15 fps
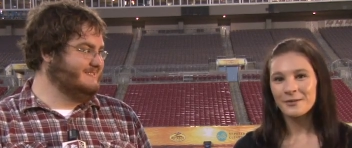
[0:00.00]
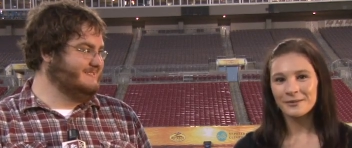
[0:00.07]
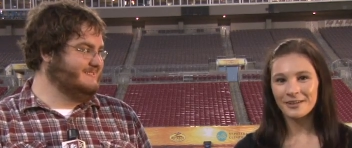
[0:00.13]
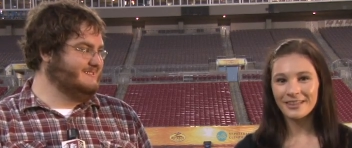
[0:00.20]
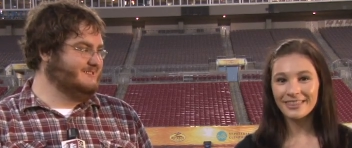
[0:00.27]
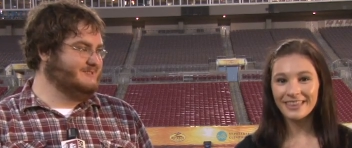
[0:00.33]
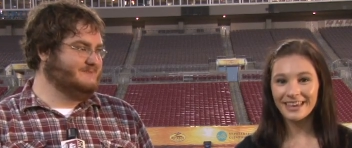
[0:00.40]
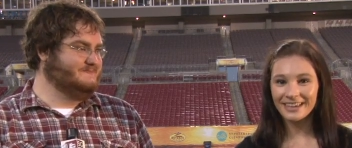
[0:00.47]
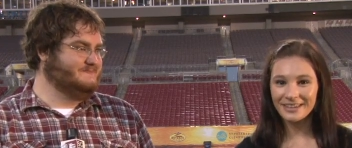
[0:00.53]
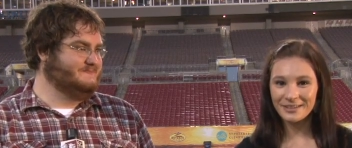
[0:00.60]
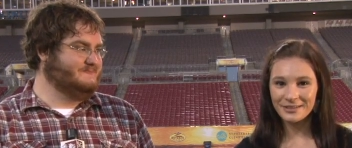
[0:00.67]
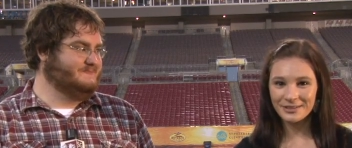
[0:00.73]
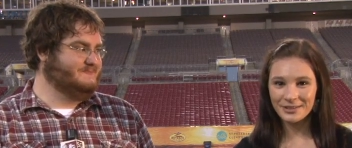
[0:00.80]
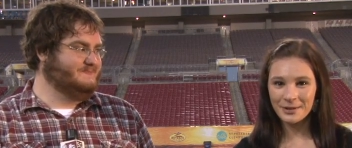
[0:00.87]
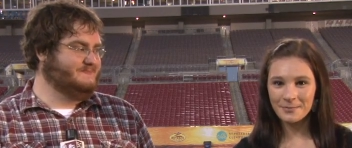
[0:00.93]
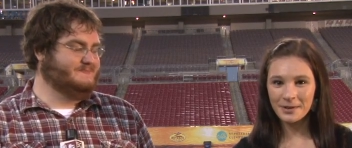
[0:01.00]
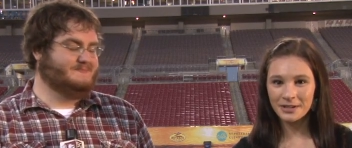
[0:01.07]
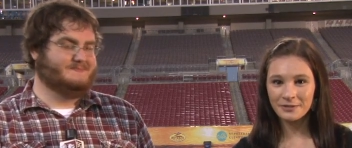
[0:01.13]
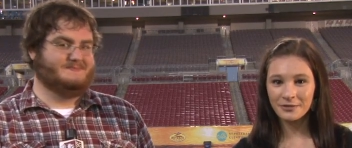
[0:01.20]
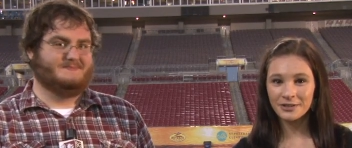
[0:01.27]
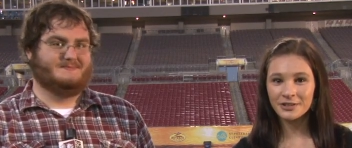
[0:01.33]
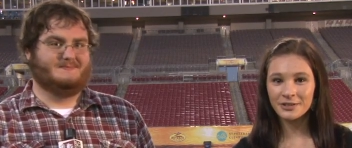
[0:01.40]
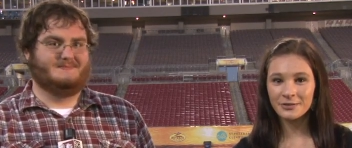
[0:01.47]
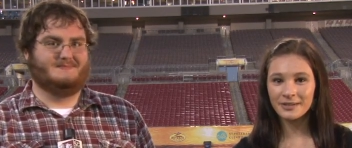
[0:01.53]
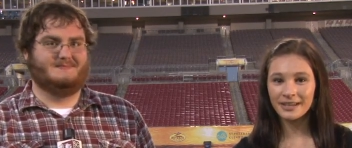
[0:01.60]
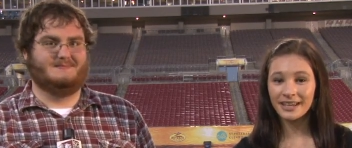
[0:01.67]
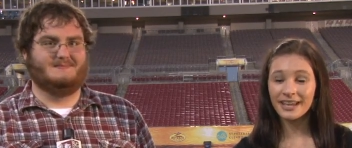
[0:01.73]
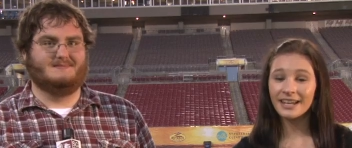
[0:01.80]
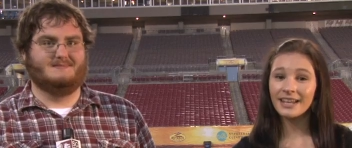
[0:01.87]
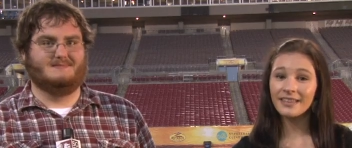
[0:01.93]
Speaker 1: Well, thank you so much for tuning
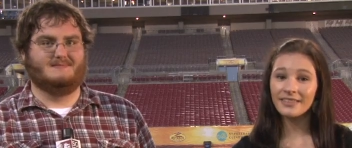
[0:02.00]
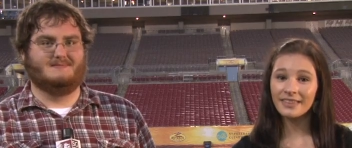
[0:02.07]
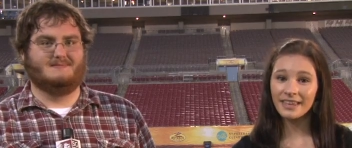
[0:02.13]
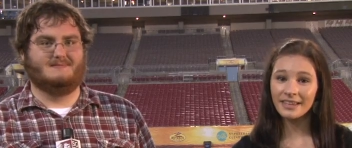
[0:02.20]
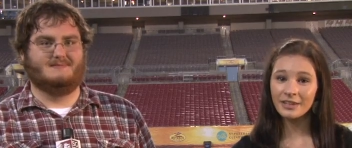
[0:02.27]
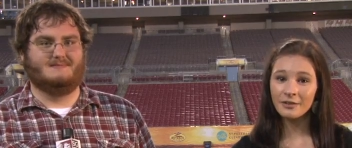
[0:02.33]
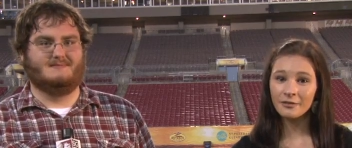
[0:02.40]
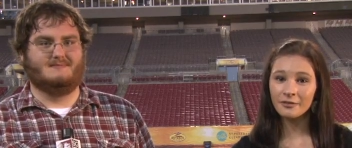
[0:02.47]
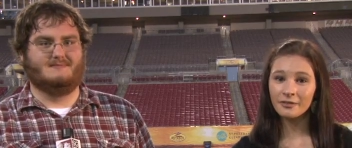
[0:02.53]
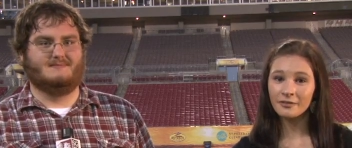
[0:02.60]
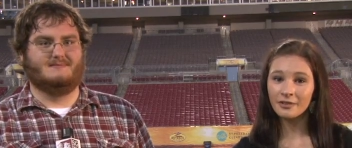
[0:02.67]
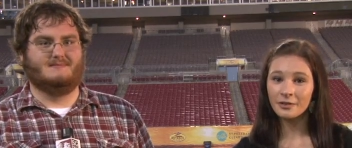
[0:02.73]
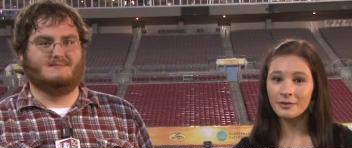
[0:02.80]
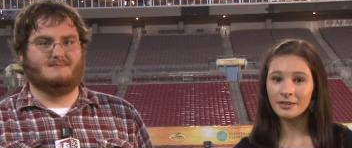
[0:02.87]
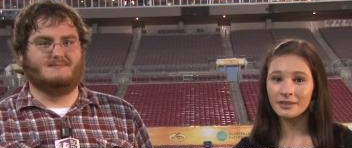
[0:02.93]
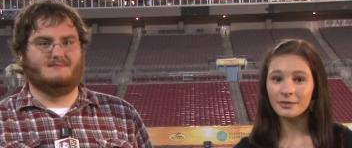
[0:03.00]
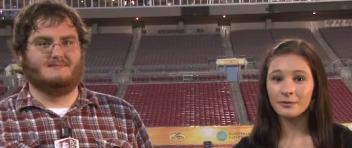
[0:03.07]
in and thank you for viewing